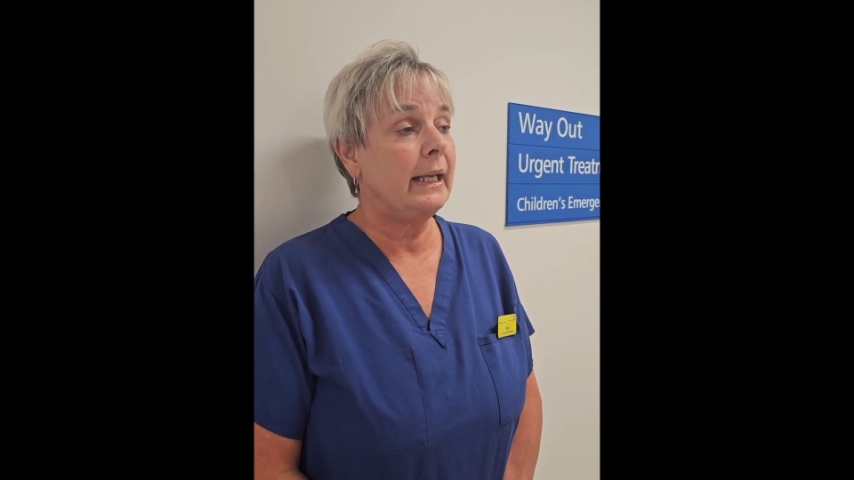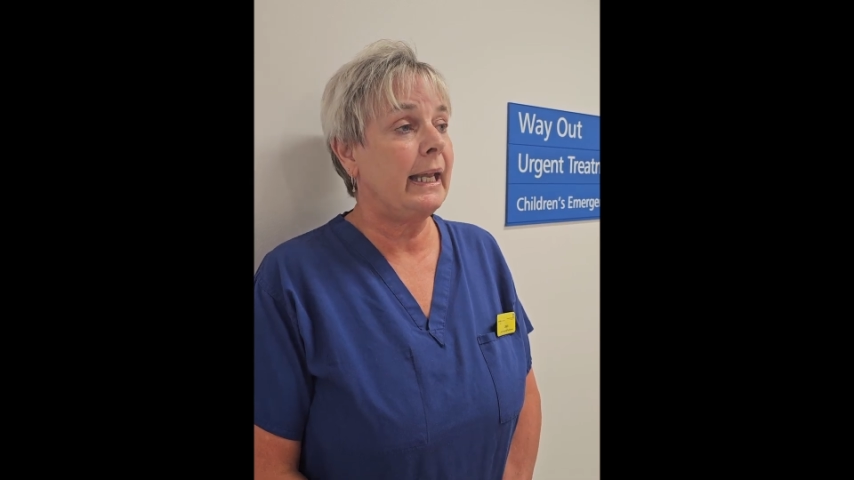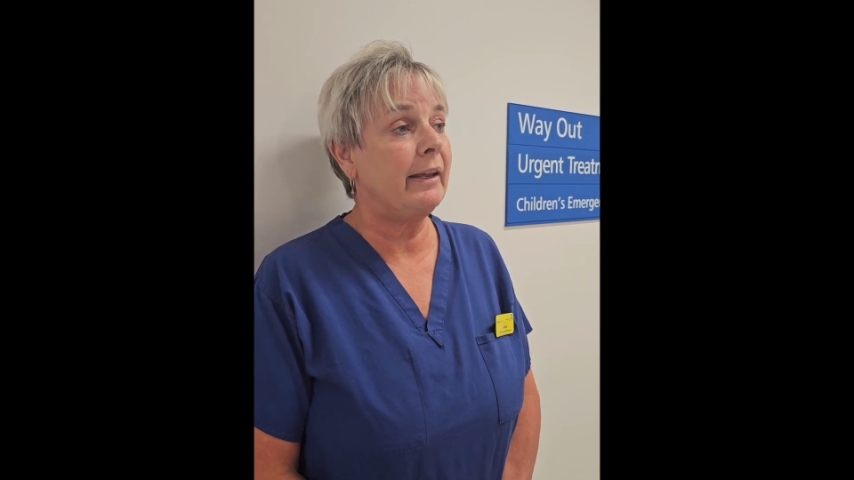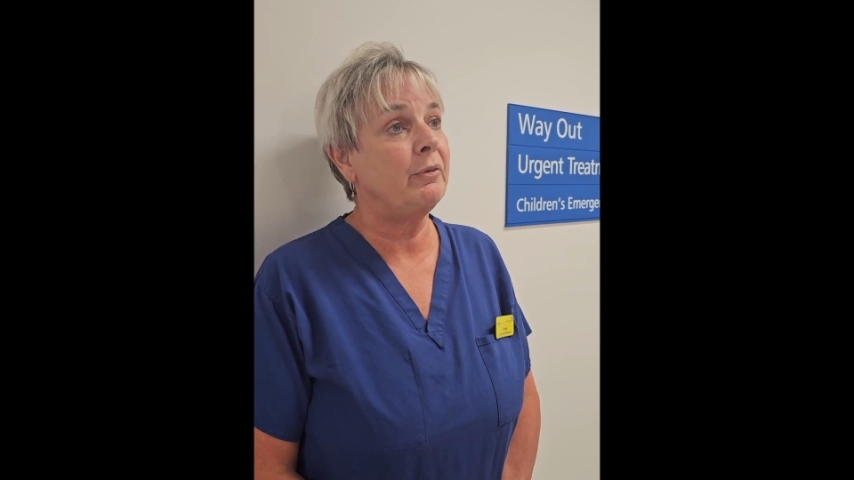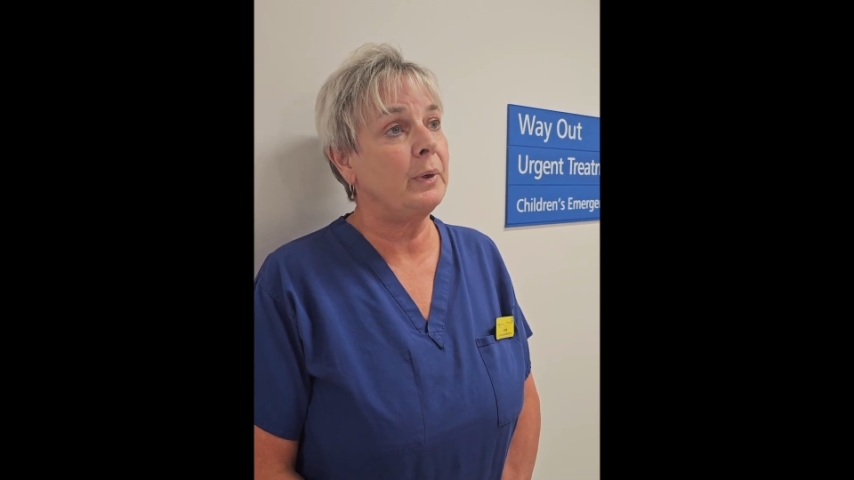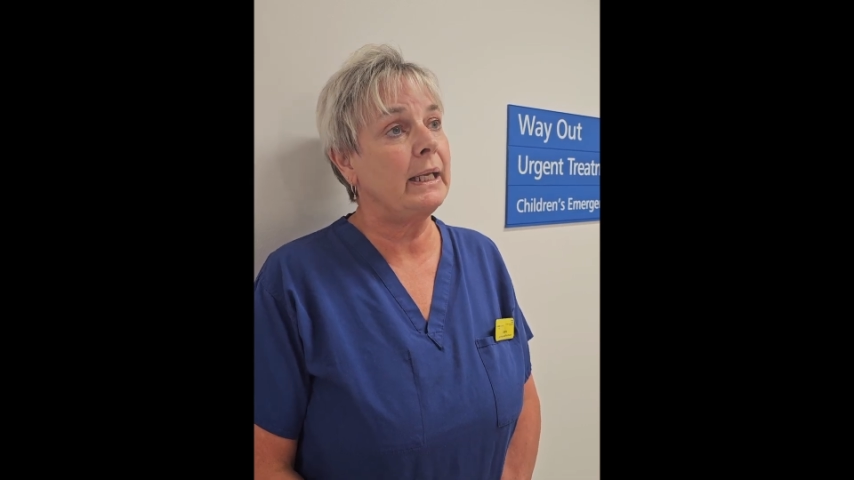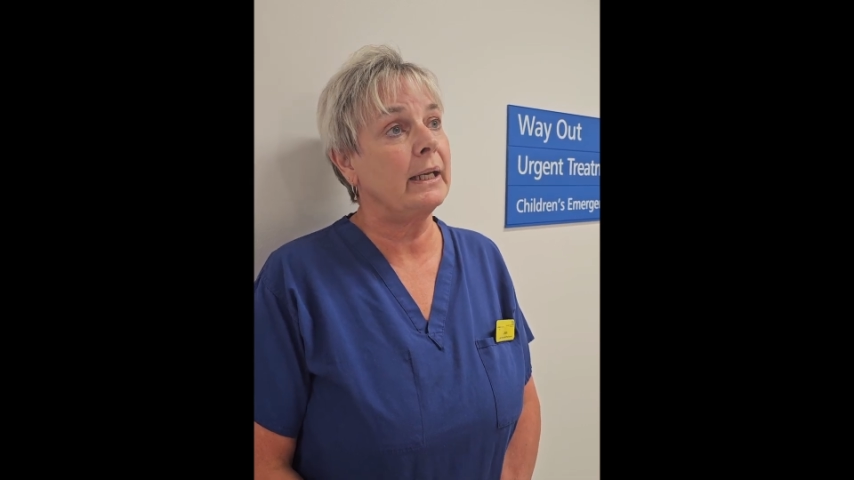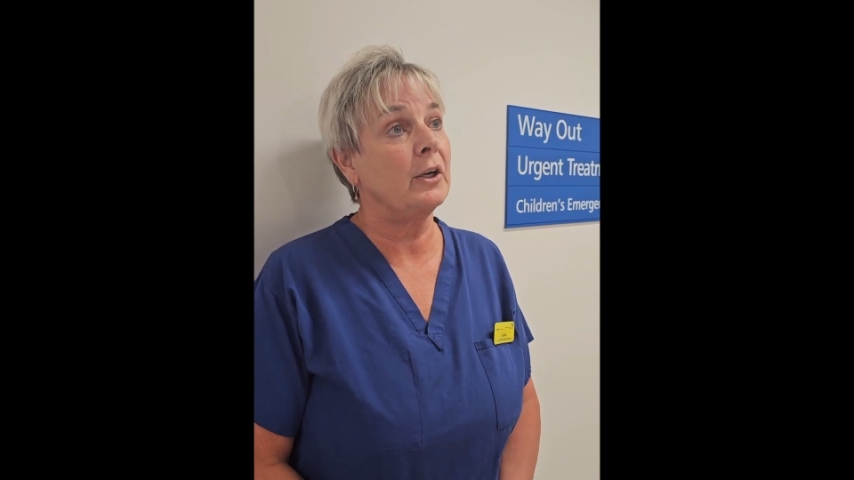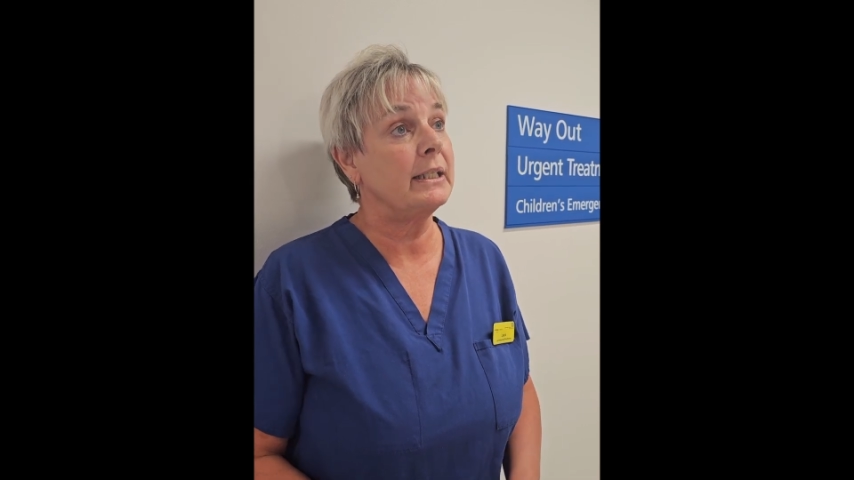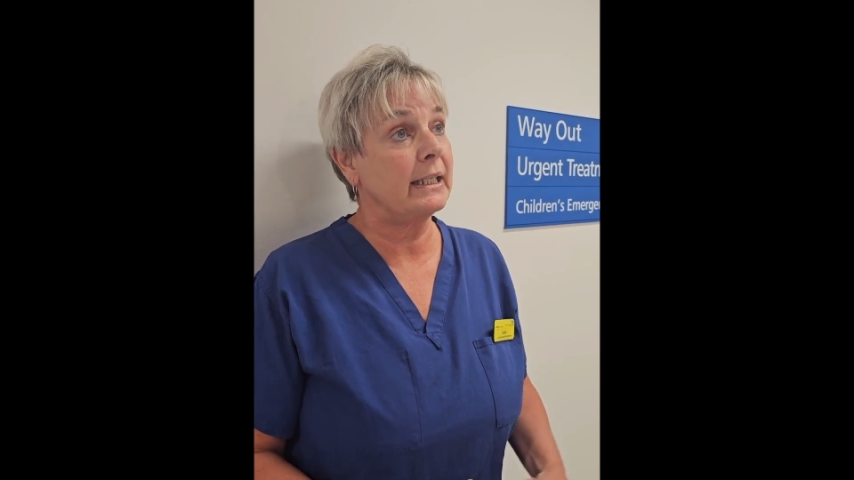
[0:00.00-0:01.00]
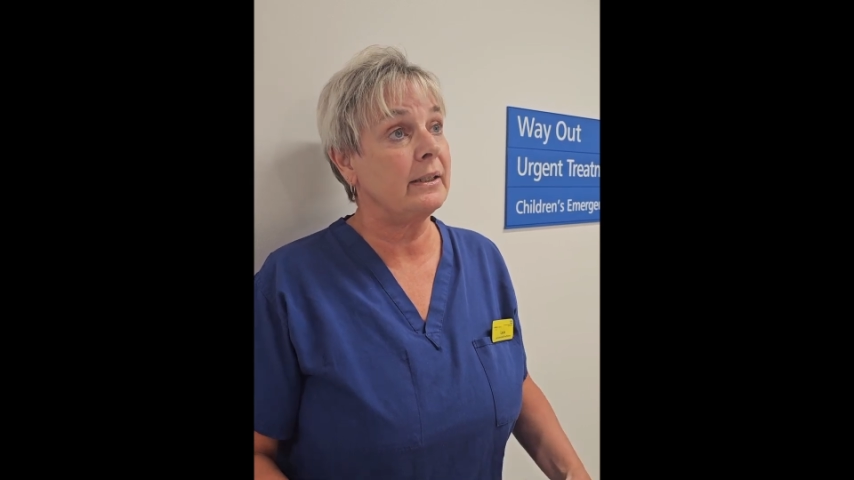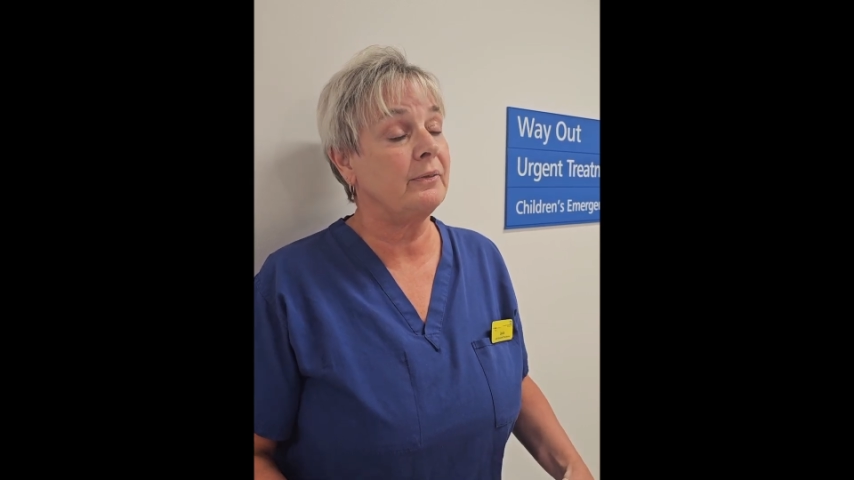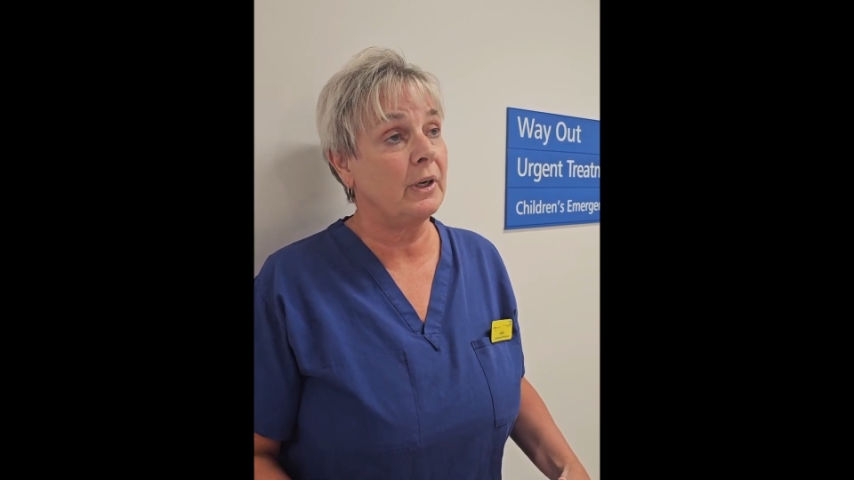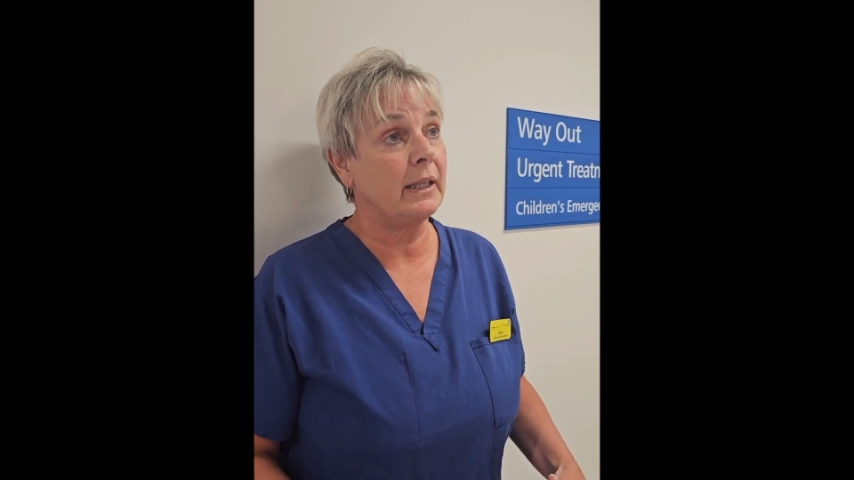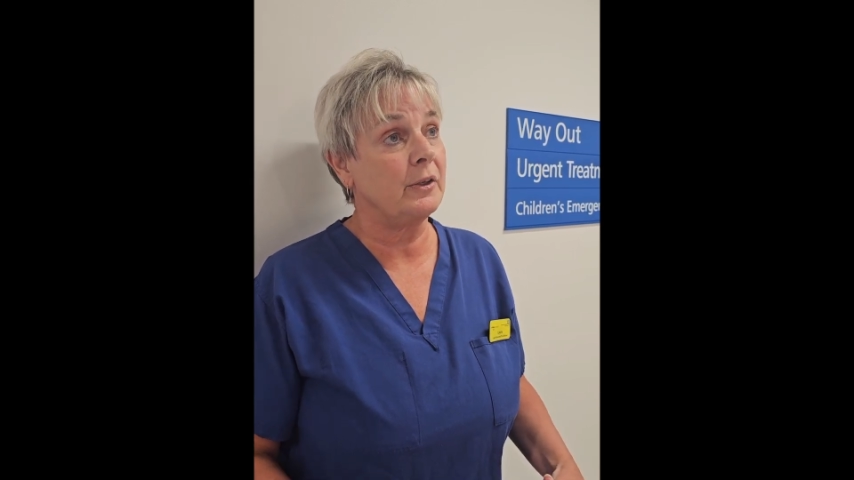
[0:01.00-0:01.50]
If we can
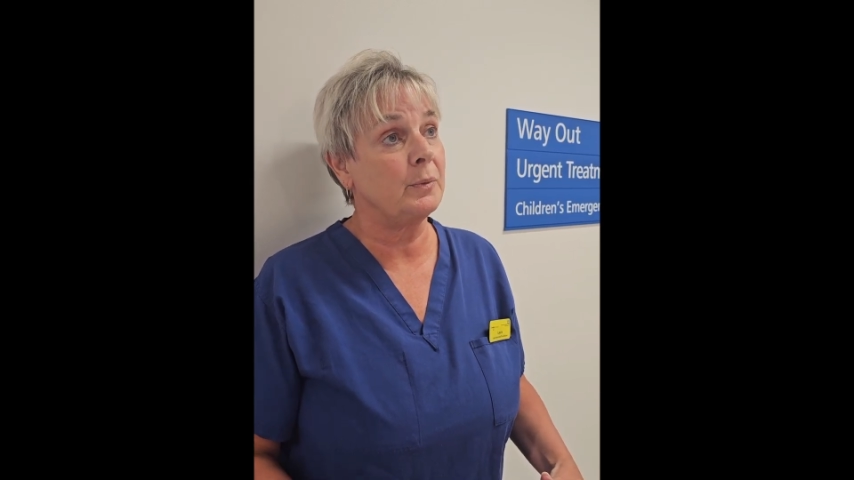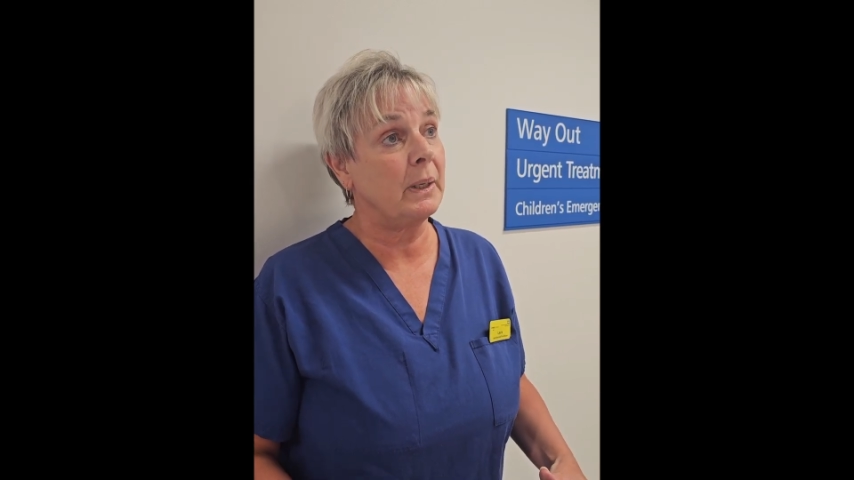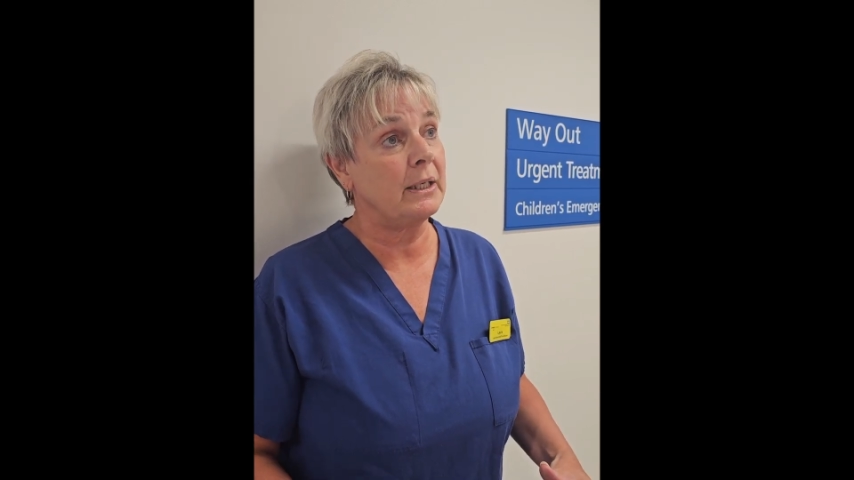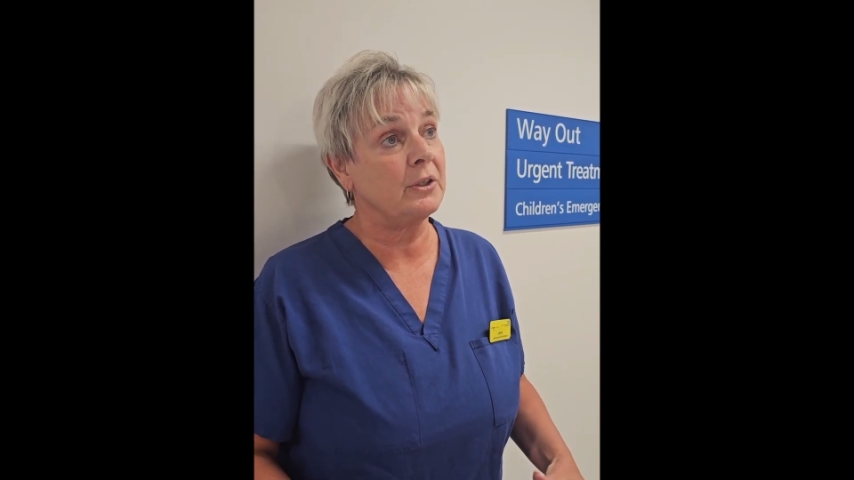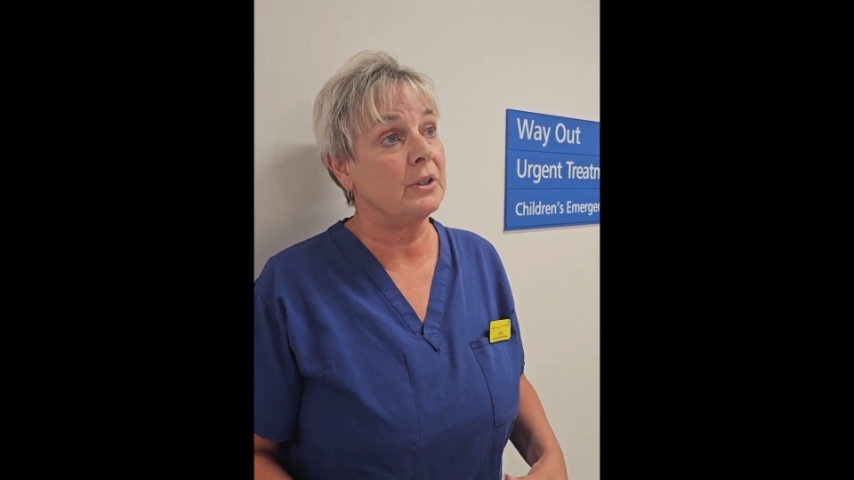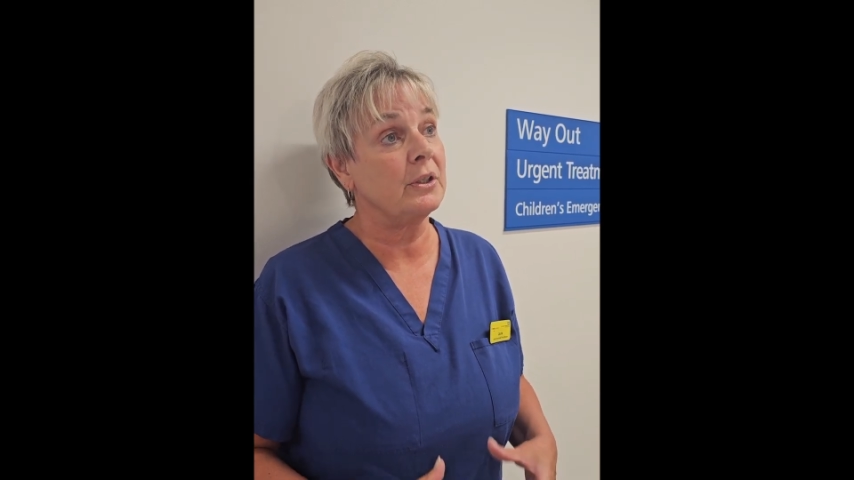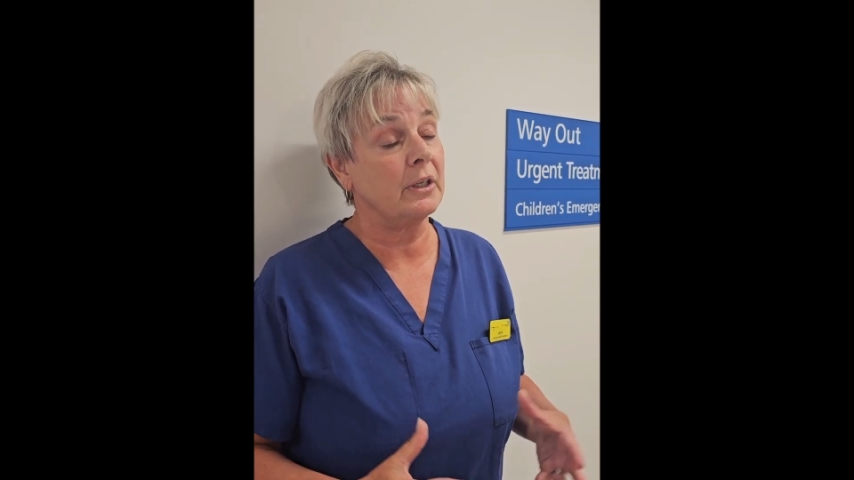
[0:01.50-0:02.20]
identify those patients